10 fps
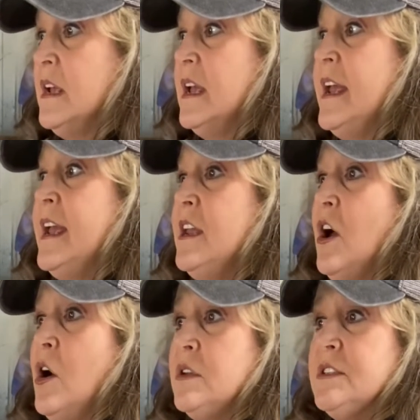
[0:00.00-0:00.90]
And
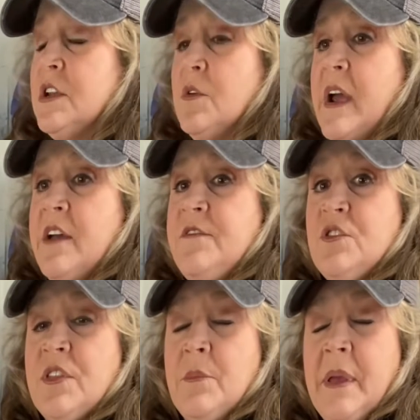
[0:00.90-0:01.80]
also,
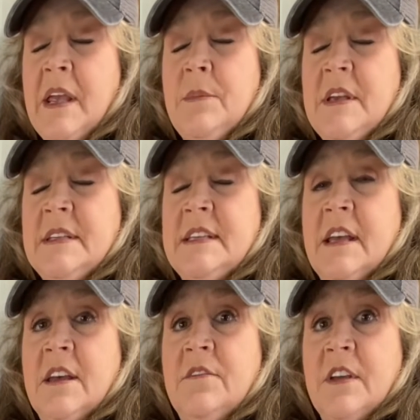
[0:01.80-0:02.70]
after the babies
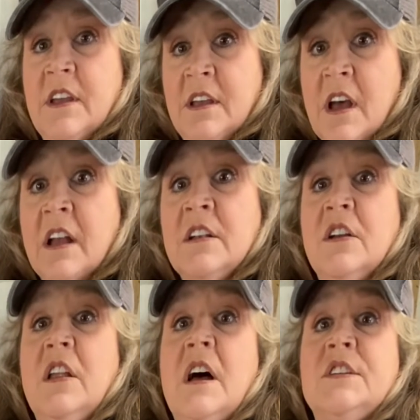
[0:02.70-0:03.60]
have gotten
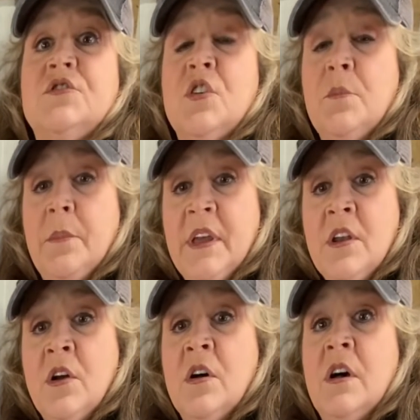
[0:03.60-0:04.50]
colostrum, been
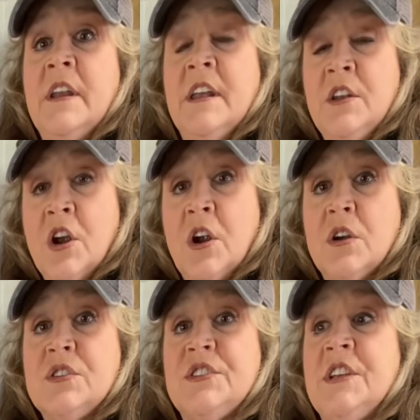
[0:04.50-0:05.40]
on and
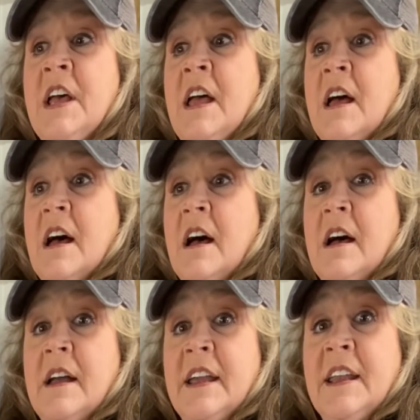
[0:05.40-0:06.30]
nursed,
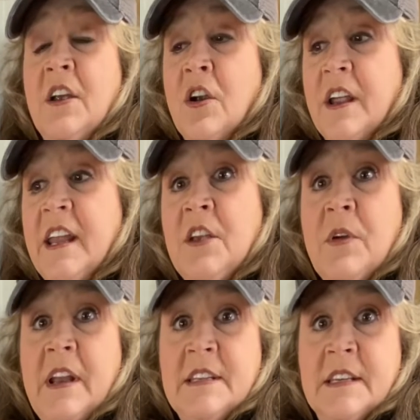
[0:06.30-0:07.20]
and are getting
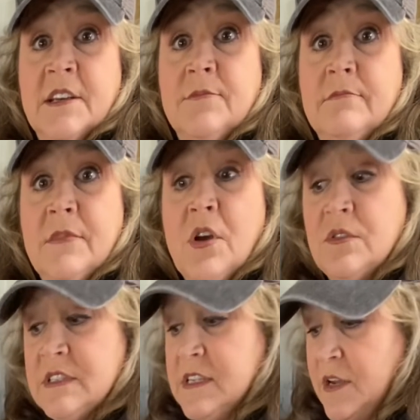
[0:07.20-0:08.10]
ready to go
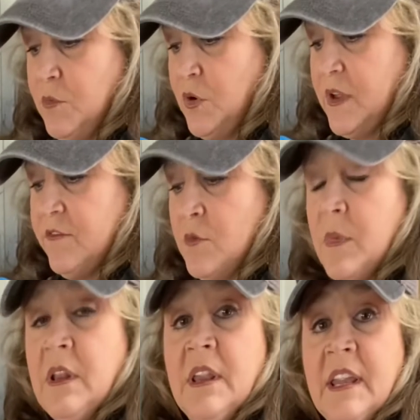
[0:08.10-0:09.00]
to sleep, we'll give them
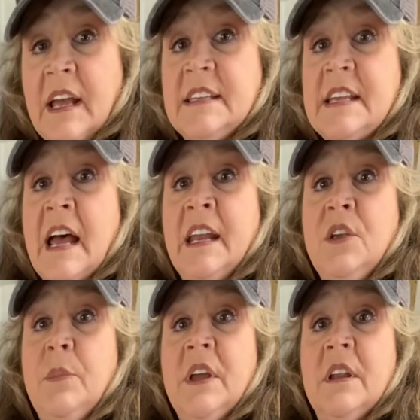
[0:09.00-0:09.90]
a
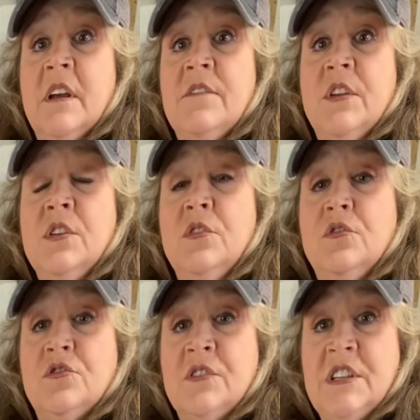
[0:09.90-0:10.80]
tiny bit of the
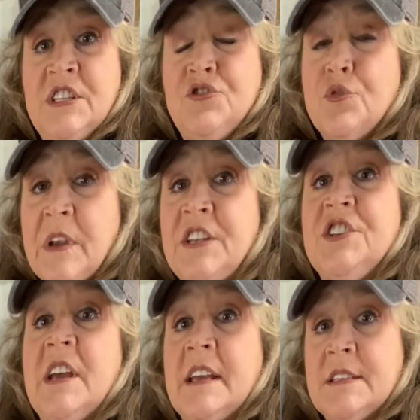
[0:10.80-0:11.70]

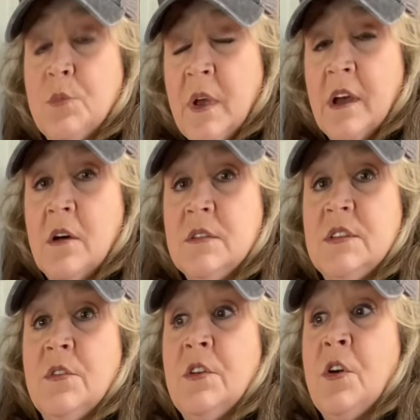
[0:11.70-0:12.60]
Nutri-Drench as well,
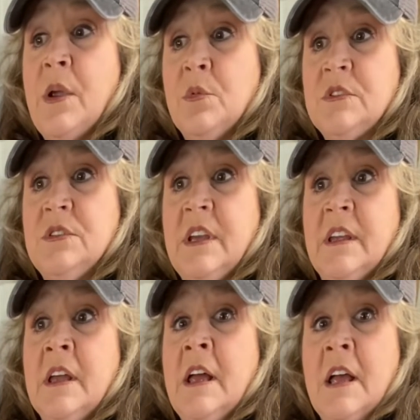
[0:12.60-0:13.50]
so they're able to
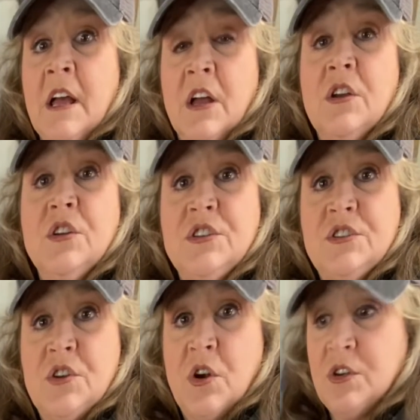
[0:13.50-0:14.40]
get a good
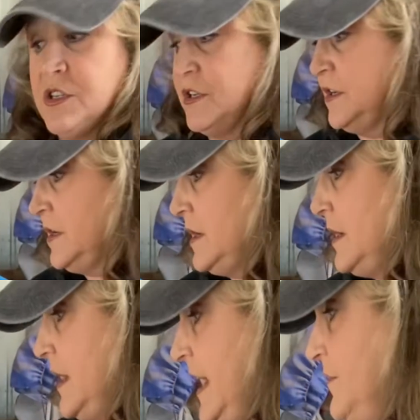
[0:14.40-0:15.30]
start
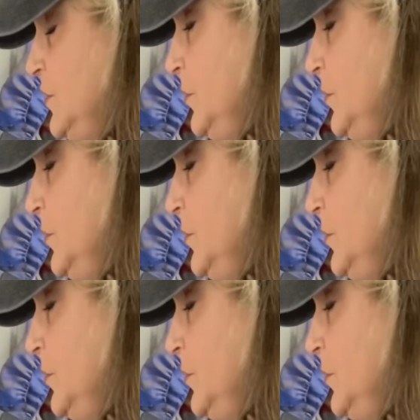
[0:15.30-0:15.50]
after